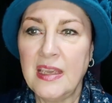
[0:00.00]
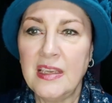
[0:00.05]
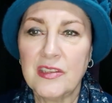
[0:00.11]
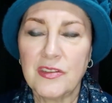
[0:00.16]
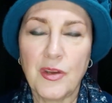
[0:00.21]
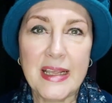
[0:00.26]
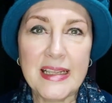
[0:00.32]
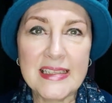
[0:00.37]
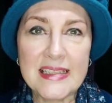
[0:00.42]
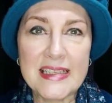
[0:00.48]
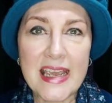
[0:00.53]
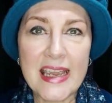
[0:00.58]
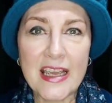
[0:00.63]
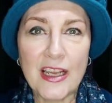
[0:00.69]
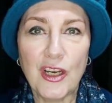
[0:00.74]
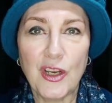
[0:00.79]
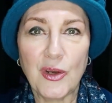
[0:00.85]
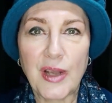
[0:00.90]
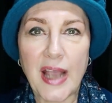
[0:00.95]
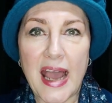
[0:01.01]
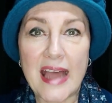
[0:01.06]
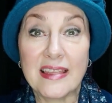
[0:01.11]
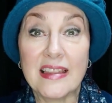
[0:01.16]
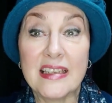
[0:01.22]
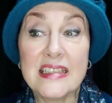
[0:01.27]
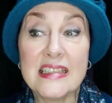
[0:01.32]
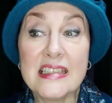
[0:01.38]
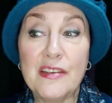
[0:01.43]
So let's take a look at
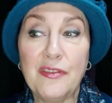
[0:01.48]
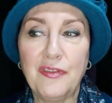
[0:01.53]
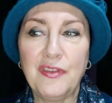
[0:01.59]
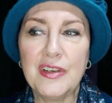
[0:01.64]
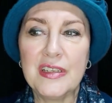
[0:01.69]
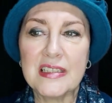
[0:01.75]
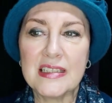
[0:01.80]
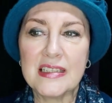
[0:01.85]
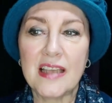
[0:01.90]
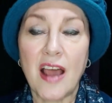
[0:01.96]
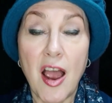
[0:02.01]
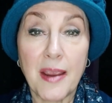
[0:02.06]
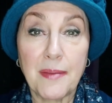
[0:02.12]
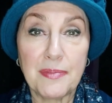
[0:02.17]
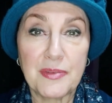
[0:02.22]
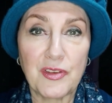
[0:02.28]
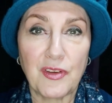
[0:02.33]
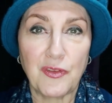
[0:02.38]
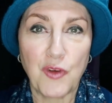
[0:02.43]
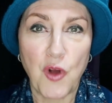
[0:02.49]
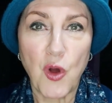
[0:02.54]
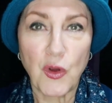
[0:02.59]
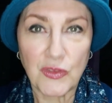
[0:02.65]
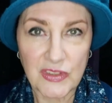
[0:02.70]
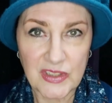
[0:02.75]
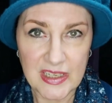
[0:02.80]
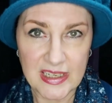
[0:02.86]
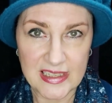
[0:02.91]
the different types of
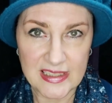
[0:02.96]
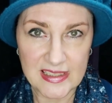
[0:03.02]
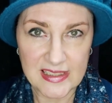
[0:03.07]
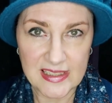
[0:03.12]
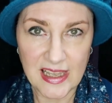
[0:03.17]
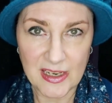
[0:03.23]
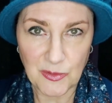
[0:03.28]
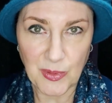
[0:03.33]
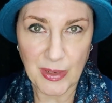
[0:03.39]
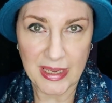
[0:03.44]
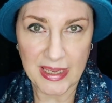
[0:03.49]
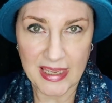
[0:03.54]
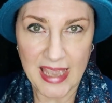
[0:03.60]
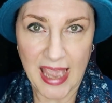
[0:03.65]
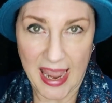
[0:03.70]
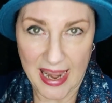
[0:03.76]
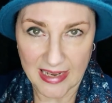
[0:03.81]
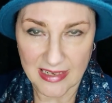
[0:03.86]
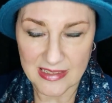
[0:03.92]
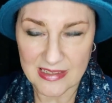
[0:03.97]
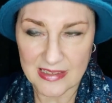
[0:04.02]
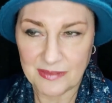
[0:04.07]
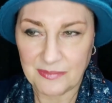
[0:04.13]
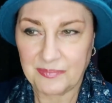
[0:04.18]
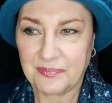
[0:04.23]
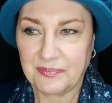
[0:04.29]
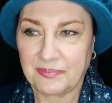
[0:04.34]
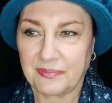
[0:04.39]
consonants that we get.
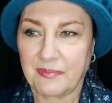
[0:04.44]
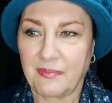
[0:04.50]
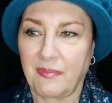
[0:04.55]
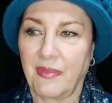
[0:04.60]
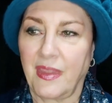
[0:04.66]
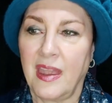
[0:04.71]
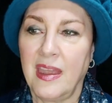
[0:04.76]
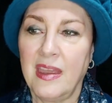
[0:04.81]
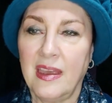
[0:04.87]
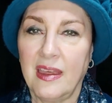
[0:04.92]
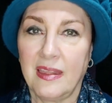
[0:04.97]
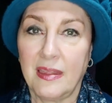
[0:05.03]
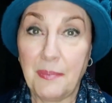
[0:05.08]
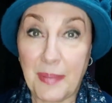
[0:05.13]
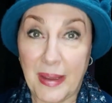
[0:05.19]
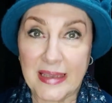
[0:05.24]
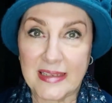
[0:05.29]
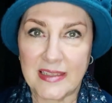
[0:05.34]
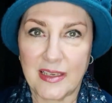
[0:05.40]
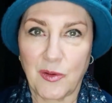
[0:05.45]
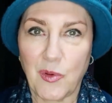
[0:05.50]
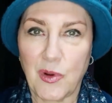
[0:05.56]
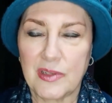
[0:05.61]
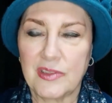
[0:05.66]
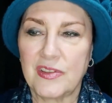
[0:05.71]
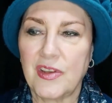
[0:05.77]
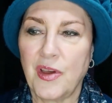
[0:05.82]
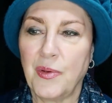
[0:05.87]
The basic
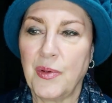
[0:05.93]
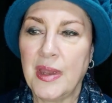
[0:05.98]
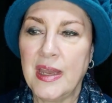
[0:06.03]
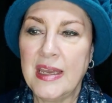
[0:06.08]
ones. So